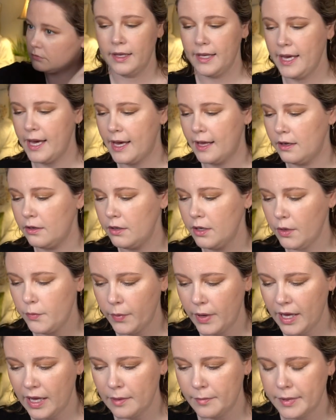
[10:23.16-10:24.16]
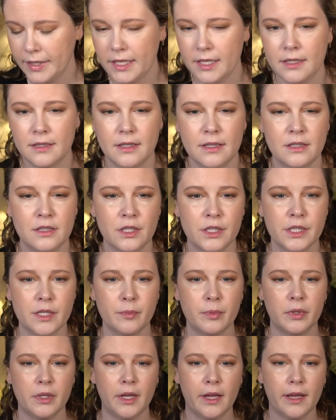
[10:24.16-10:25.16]
Yeah, I don't know why, but it's, it's just
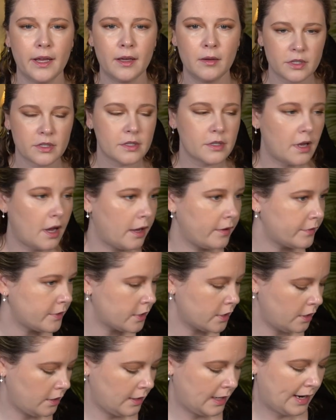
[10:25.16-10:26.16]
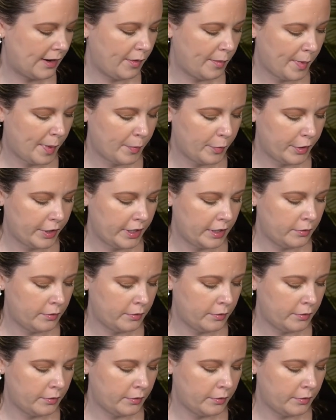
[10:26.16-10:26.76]
applying softer than I remember